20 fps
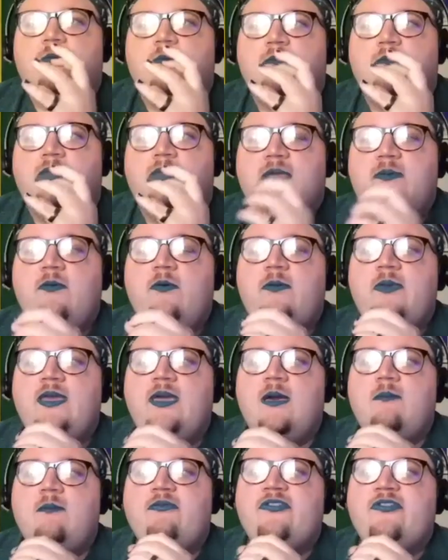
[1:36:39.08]
people
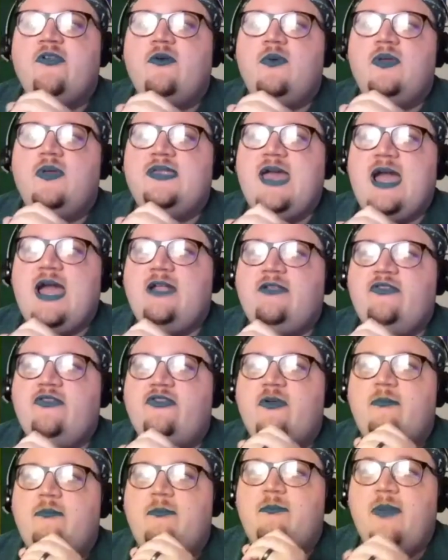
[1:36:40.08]
become so attached
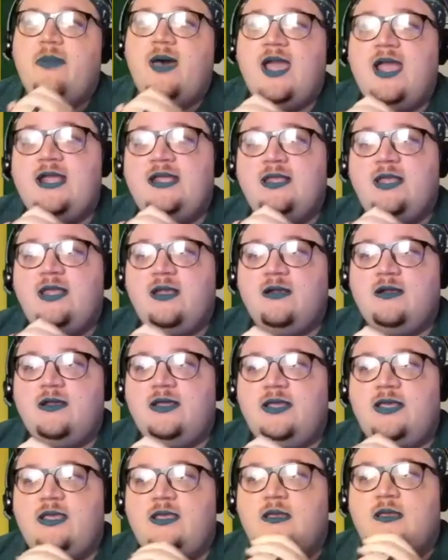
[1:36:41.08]
to
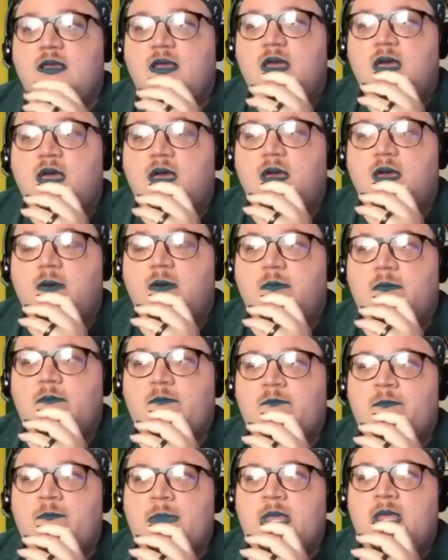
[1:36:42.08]
binary
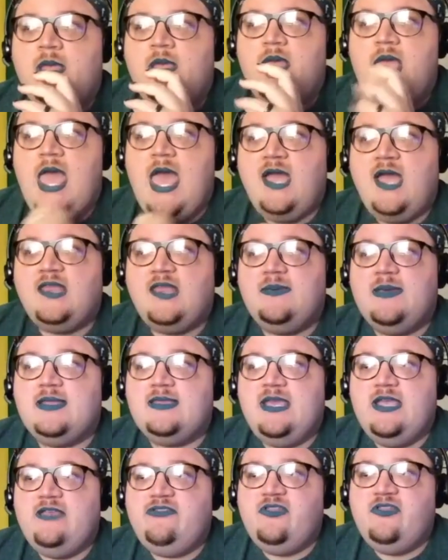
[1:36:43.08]

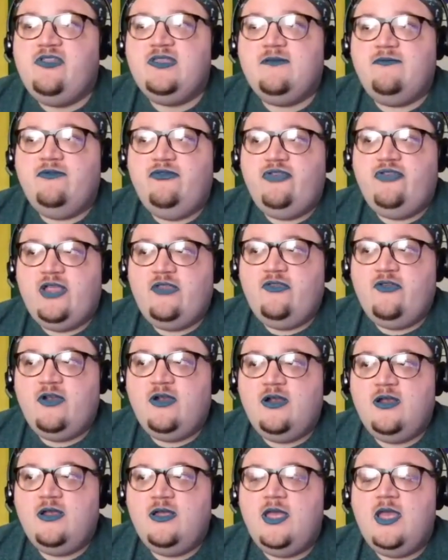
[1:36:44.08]
expectations of
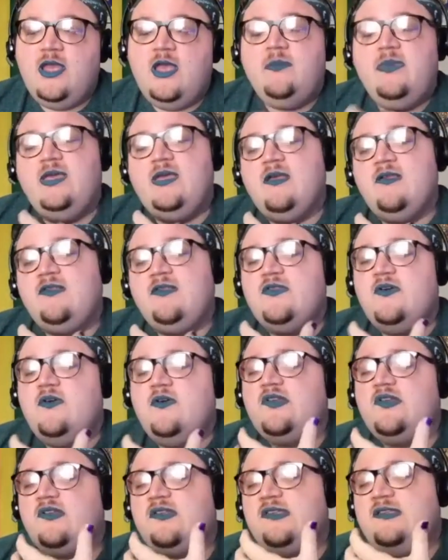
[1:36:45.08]
gender because
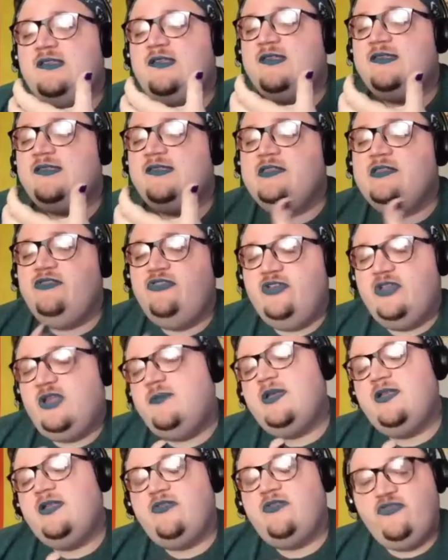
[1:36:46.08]
those are seen as
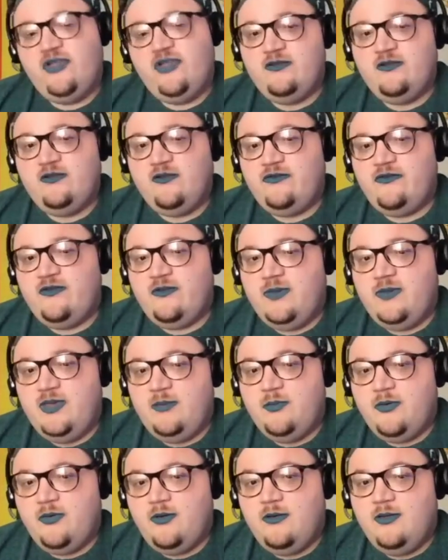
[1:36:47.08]
legitimate genders to
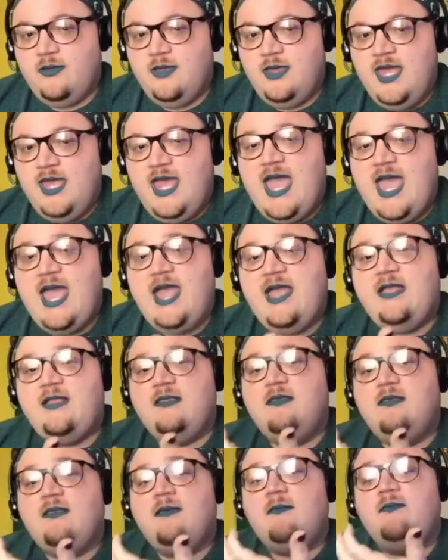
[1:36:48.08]
people.
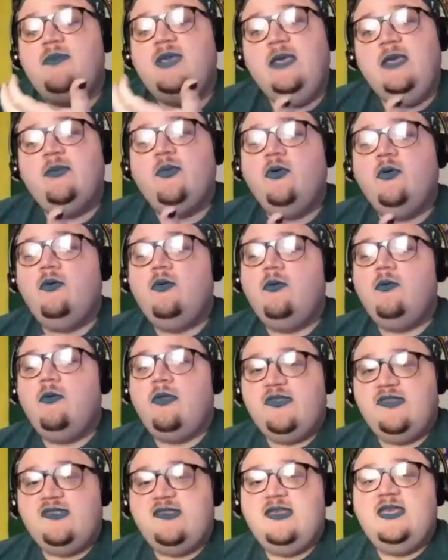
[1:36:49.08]
And people
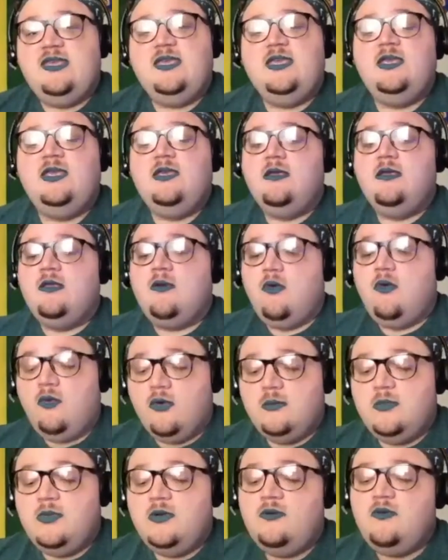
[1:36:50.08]
see
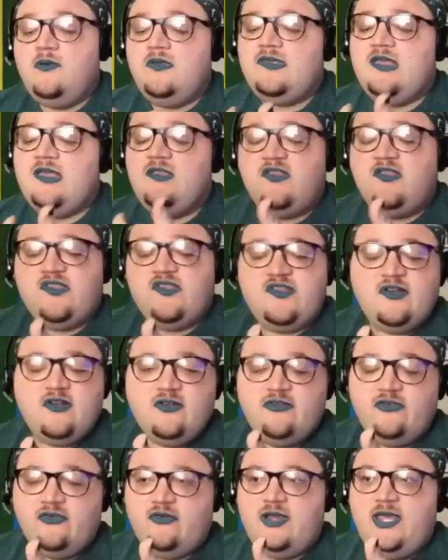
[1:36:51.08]
hormones and
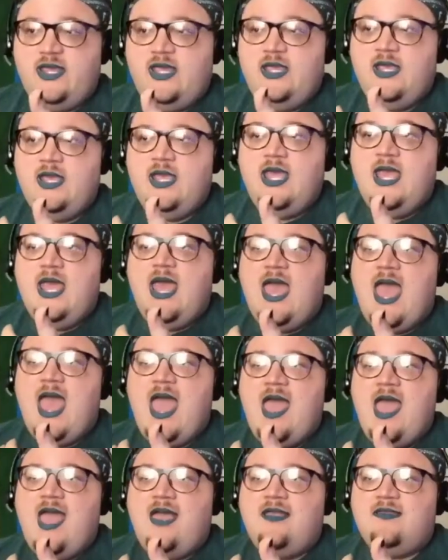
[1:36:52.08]
surgery
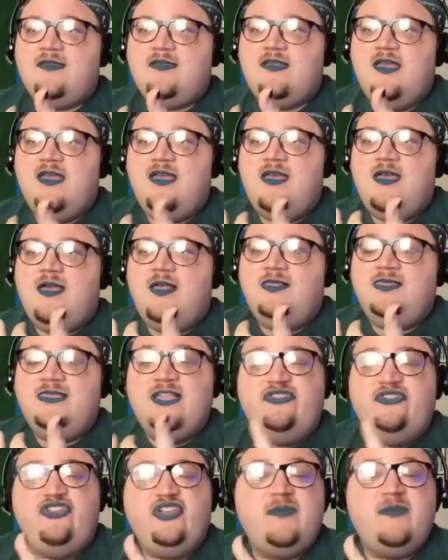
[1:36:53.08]
as
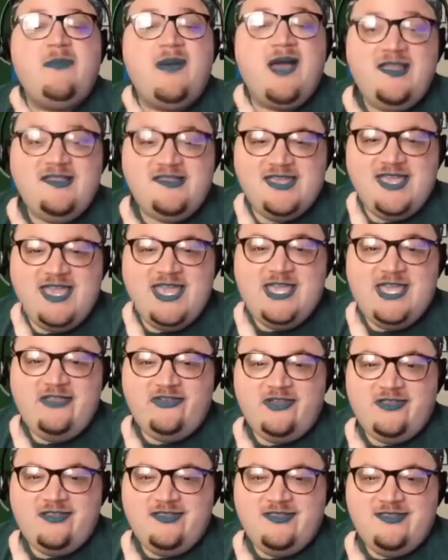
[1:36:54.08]
legitimizing
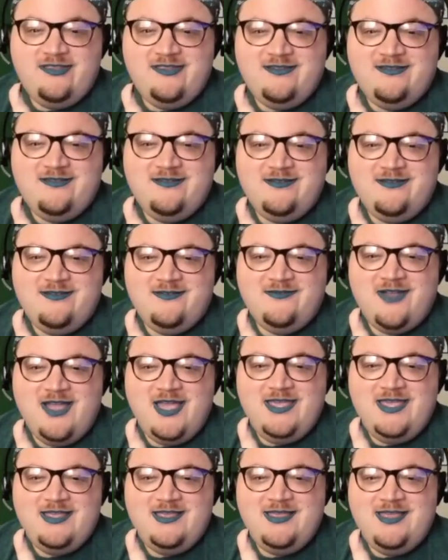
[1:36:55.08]
agents,
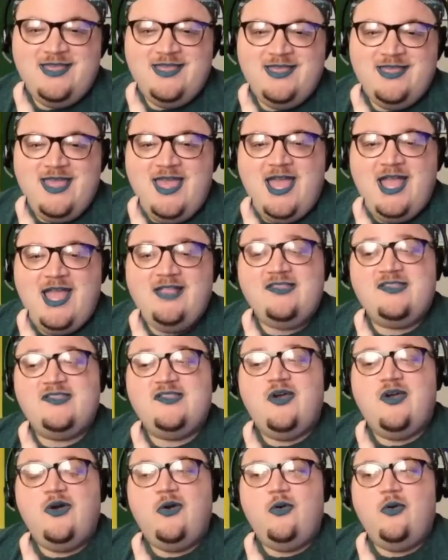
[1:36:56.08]
right? And
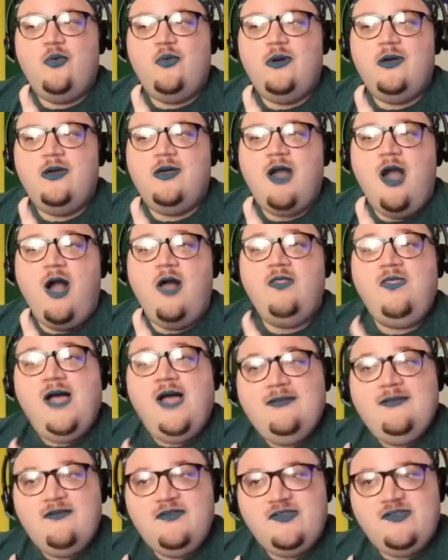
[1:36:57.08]
so a
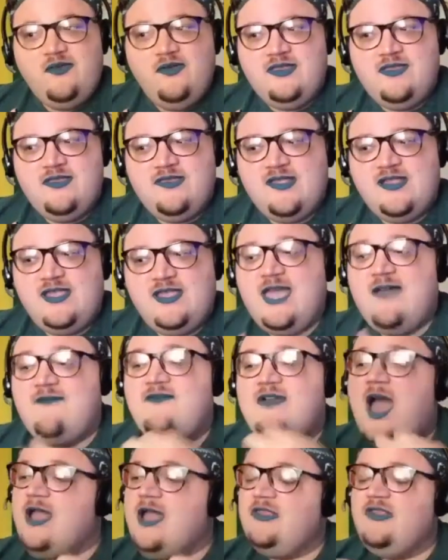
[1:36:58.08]
lot of the students in the study have
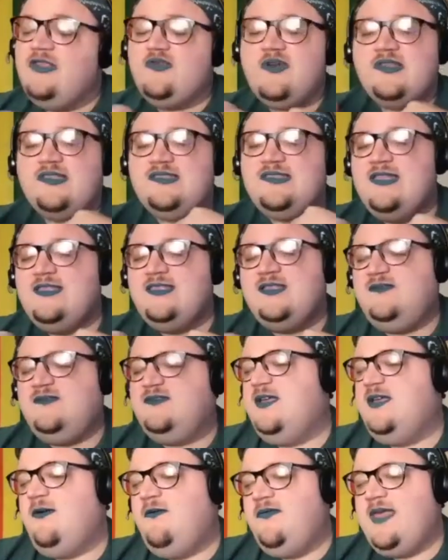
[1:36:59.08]
gotten to a sense of
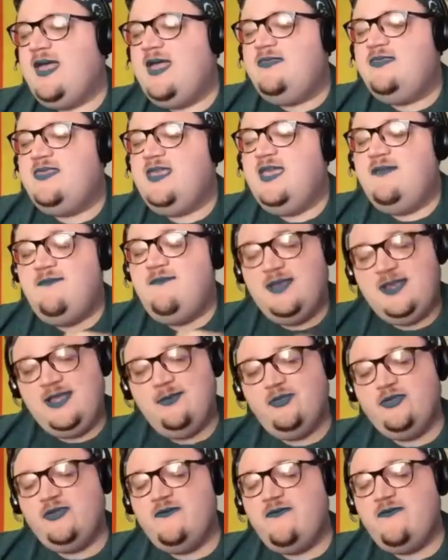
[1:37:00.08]
self that they've been
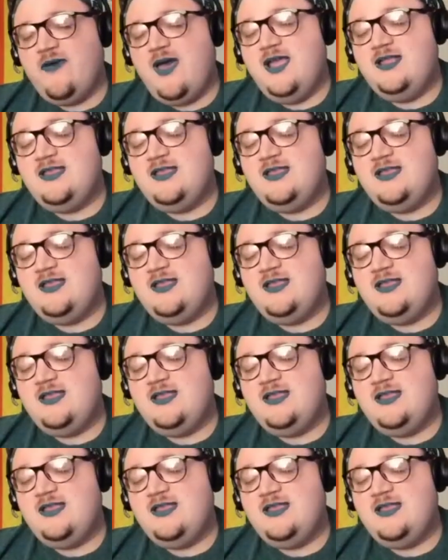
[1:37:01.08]
able to find